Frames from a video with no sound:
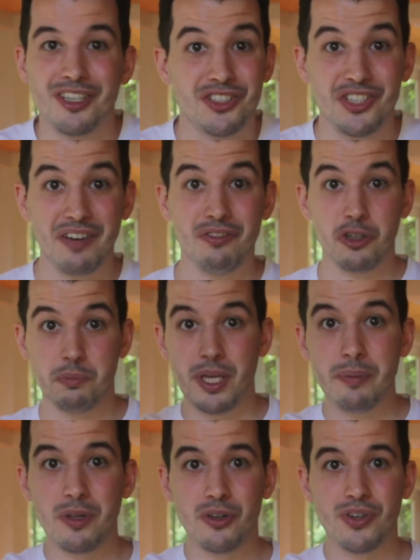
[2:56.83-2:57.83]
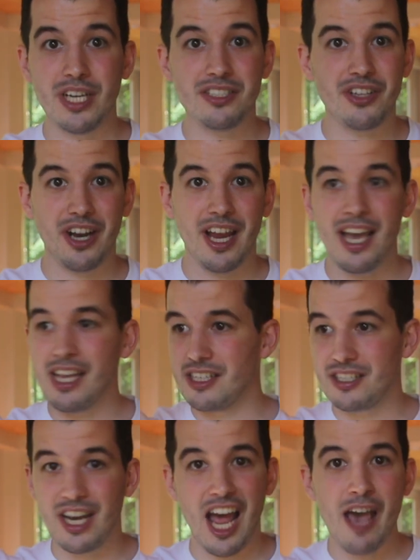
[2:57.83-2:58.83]
several people raised their hand and
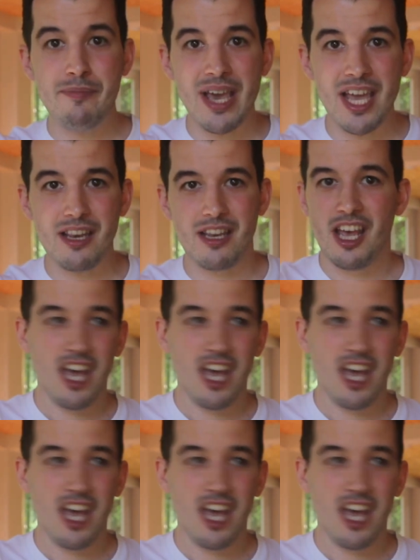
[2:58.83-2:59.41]
said, I'm in.